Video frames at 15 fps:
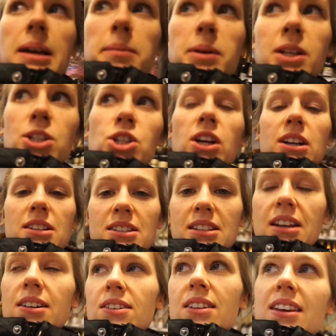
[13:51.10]
I'm gonna try and
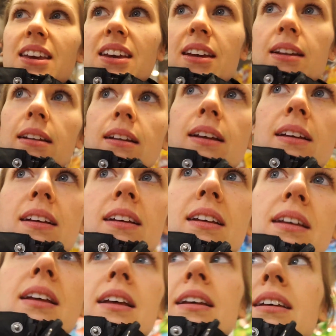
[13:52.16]
scare the kid.
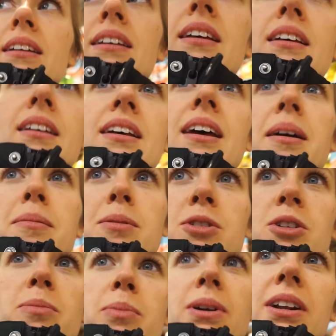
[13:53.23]
I'm
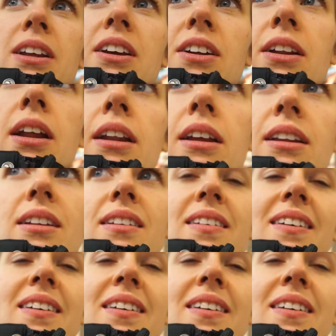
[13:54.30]
usually pretty good at it.